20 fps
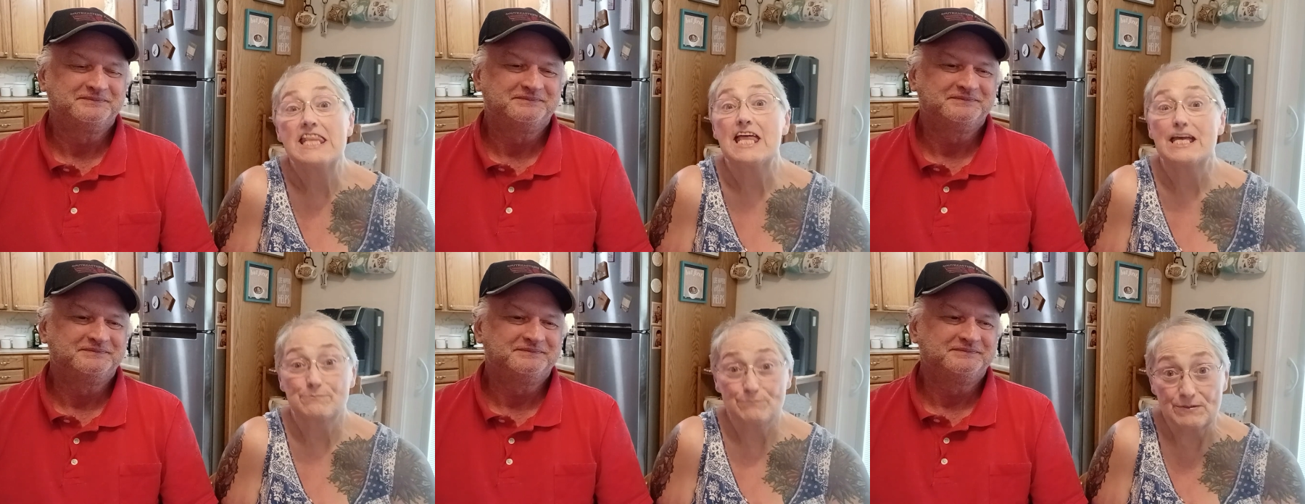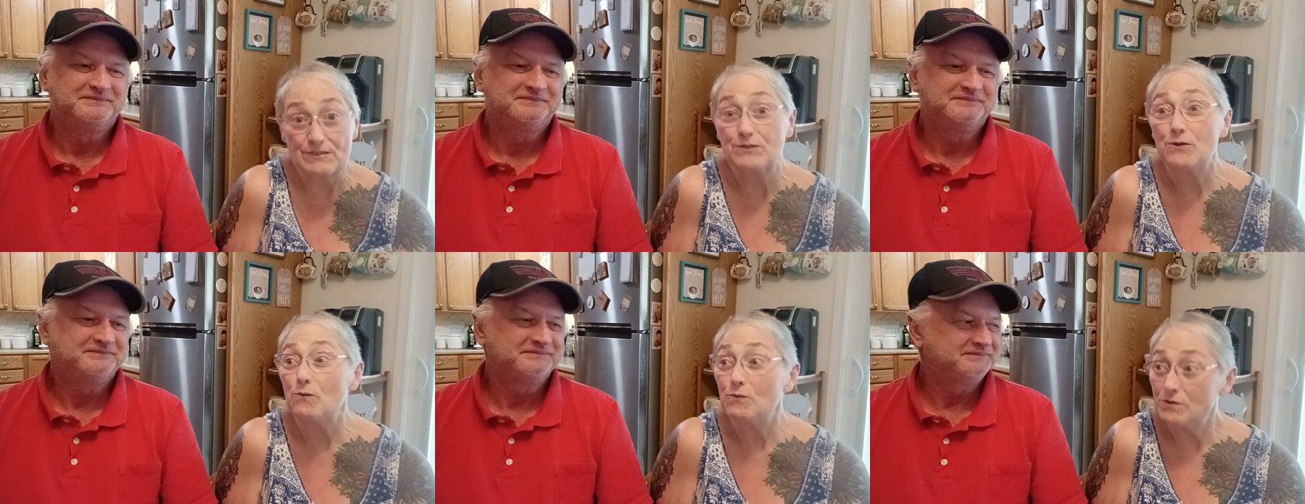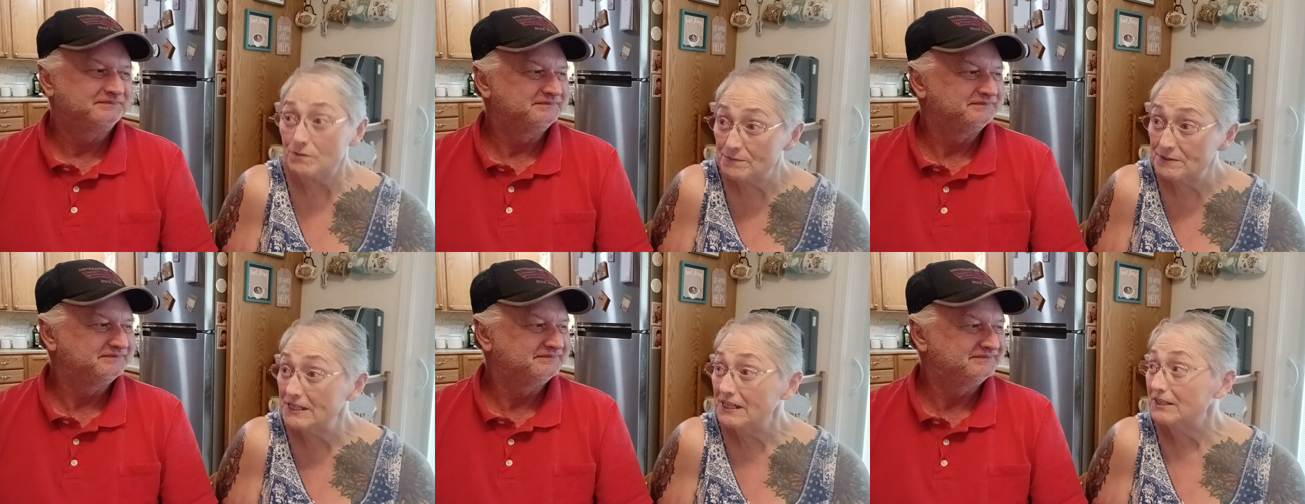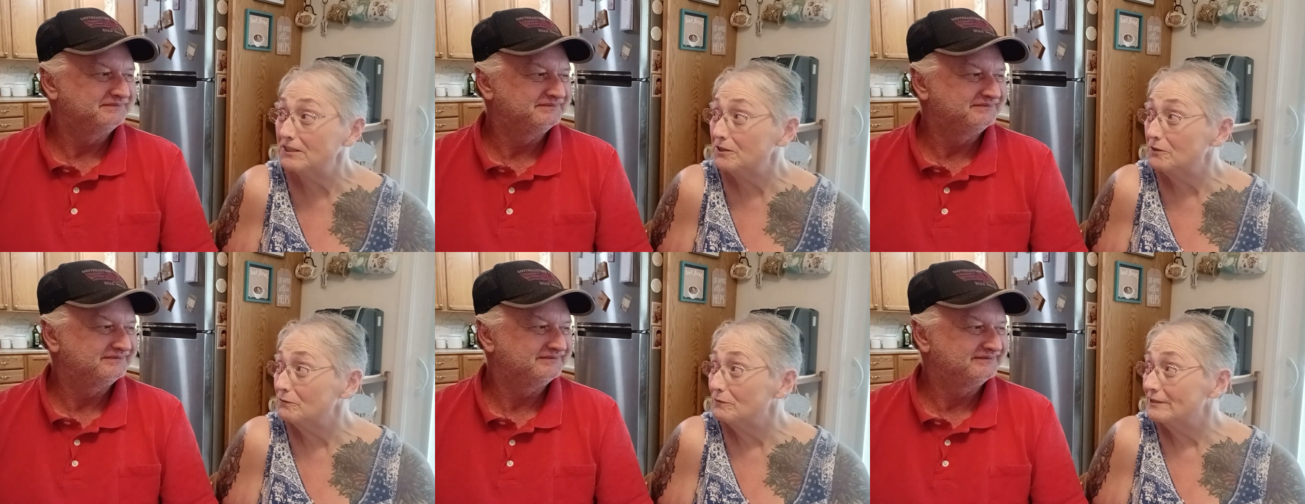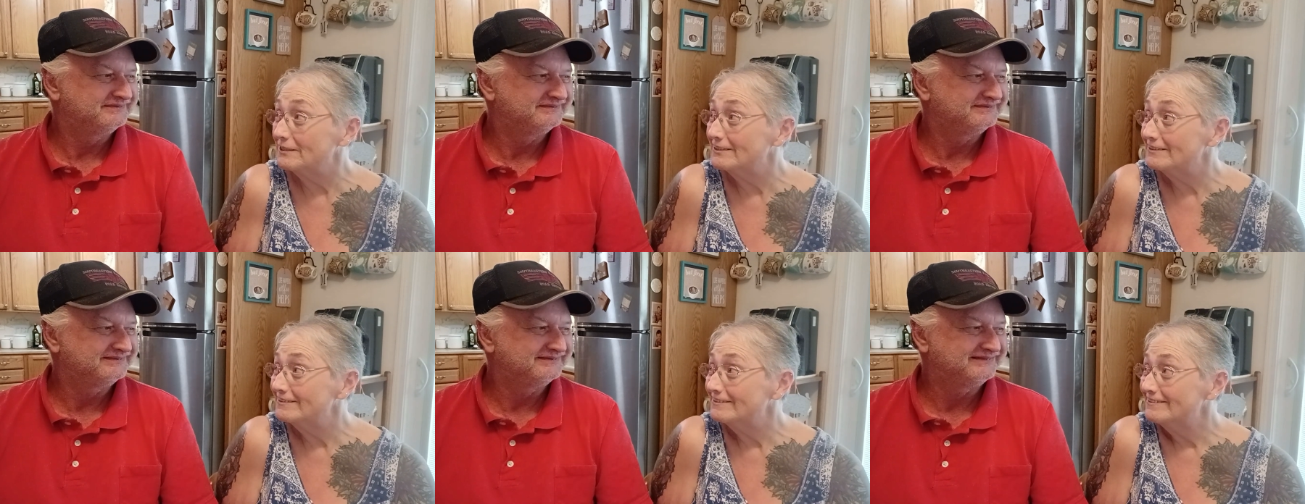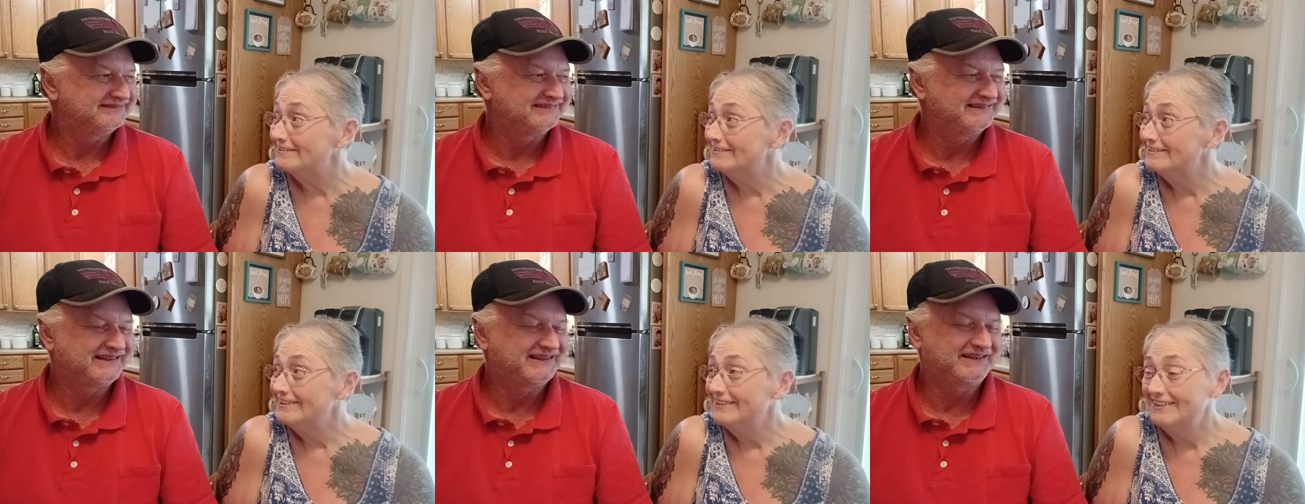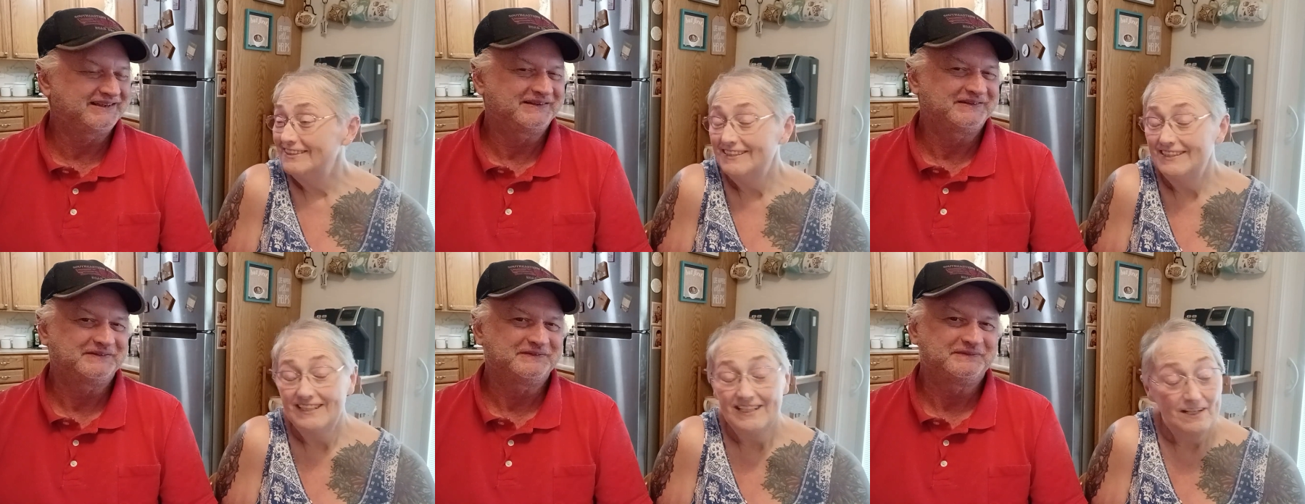Speaker 1: That's my story. I'm sticking to it.
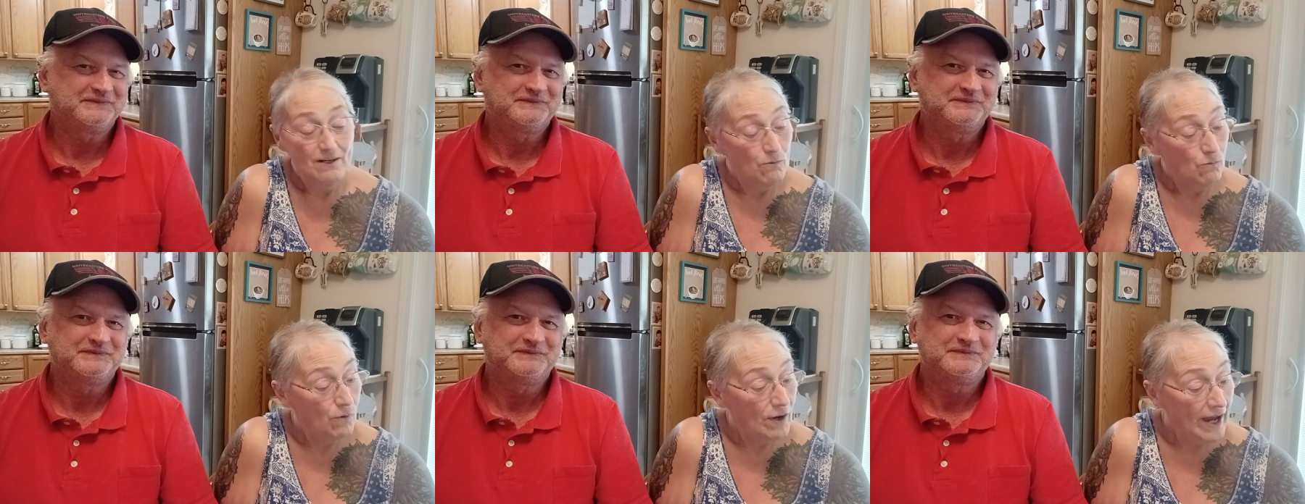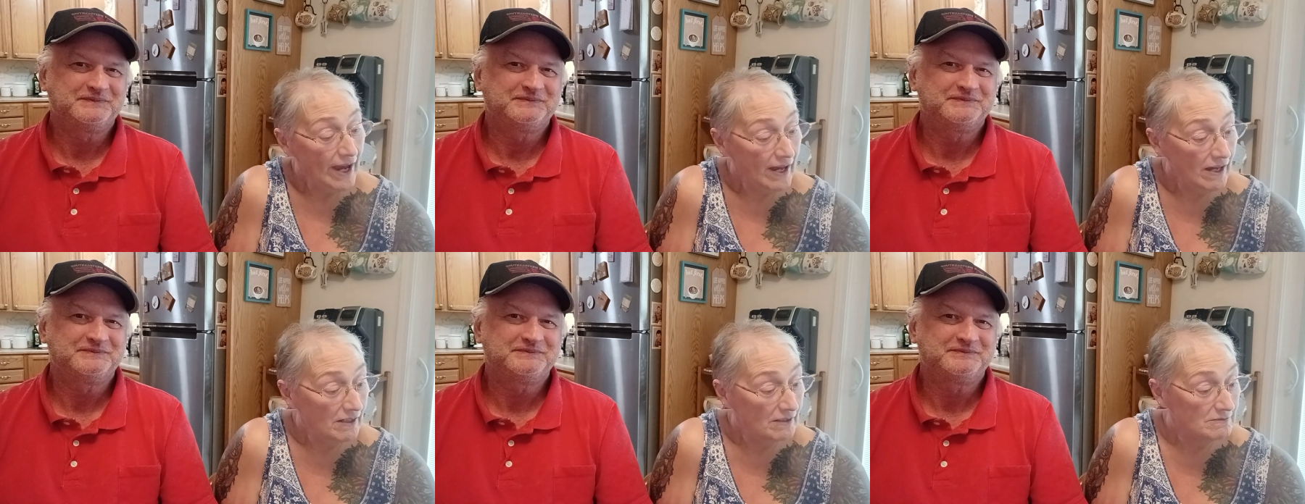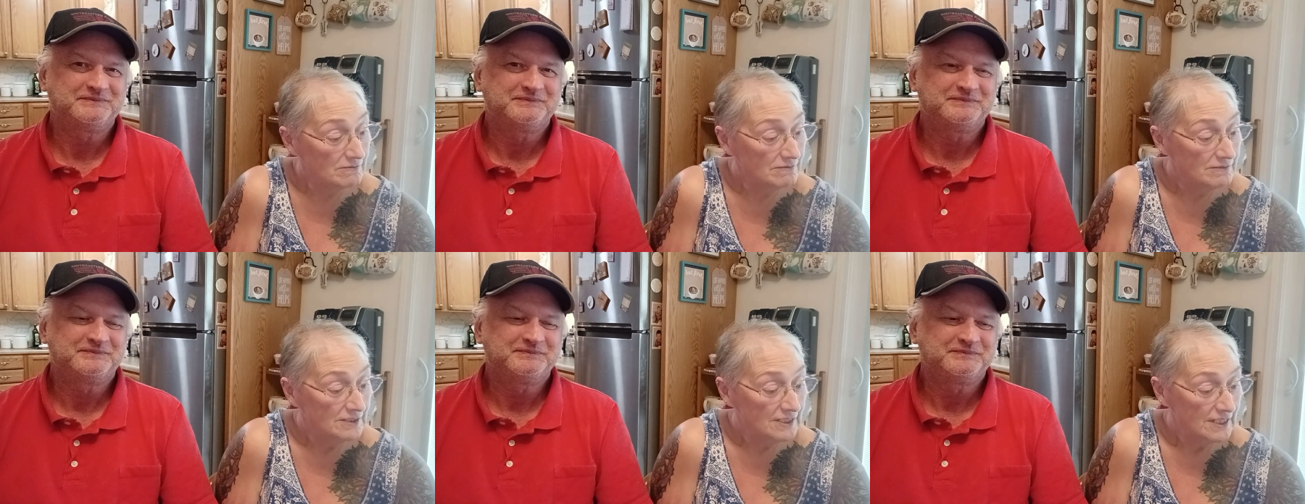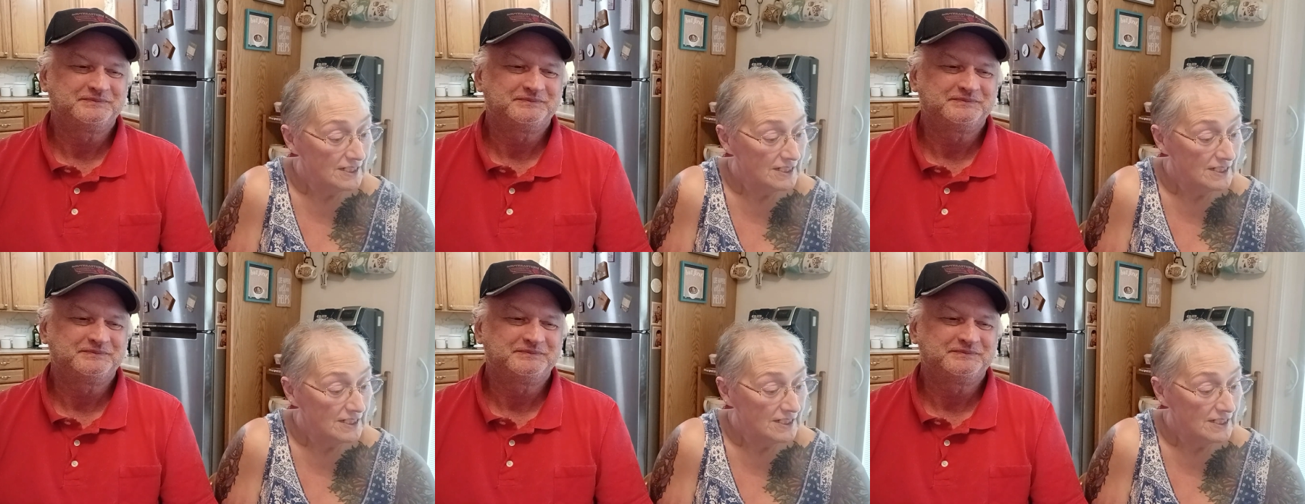Yeah. Well,